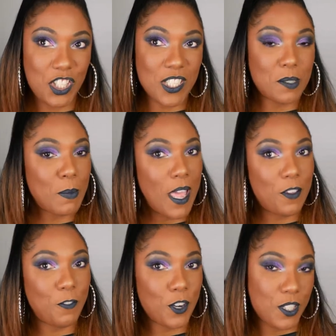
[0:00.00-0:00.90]
Just
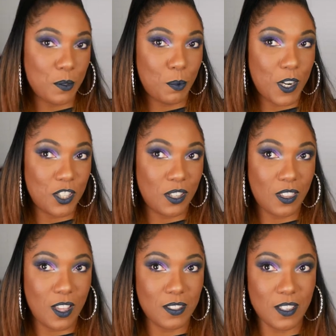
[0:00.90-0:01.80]
my first impression
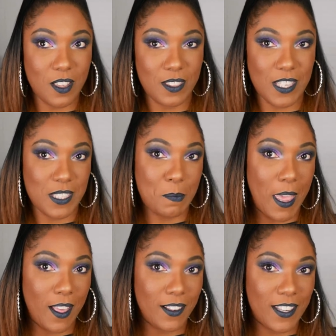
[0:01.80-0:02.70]
thoughts on this
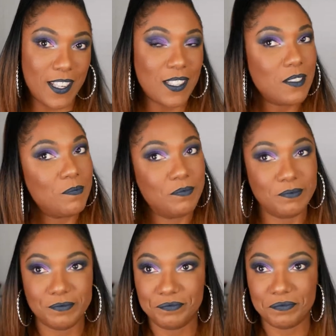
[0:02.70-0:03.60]
palette.
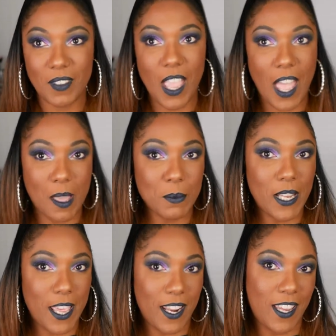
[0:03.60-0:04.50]
I'm
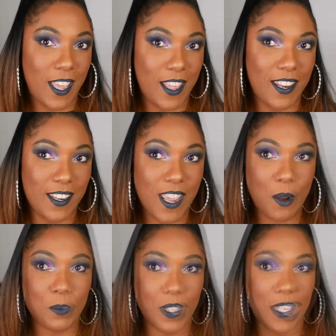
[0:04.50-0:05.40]
glad I got it.
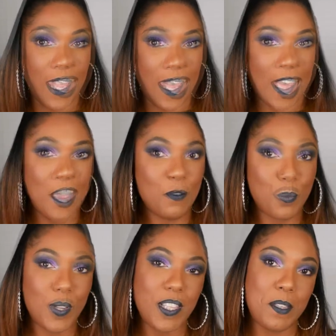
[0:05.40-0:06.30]
I really am. I
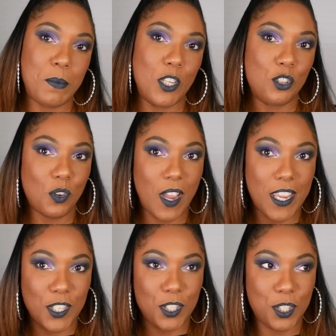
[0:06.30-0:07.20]
have really been
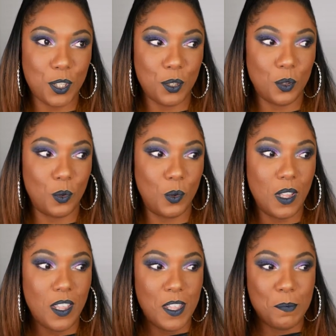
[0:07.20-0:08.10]
trying
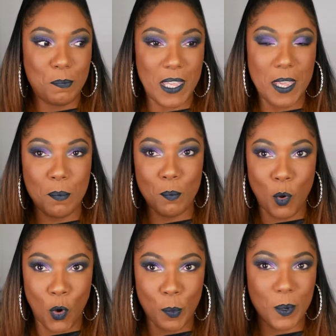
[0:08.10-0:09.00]
to be
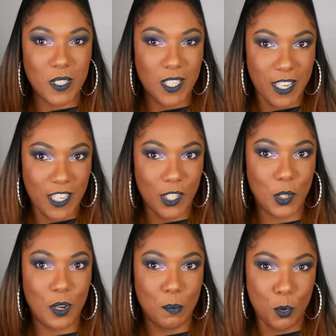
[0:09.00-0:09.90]
more
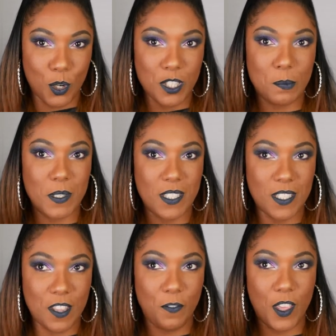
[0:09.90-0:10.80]
particular and more
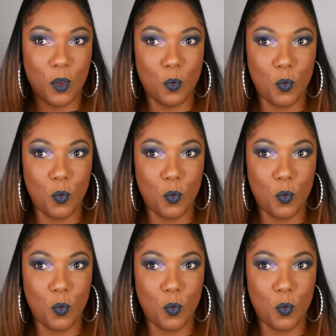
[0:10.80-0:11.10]
specific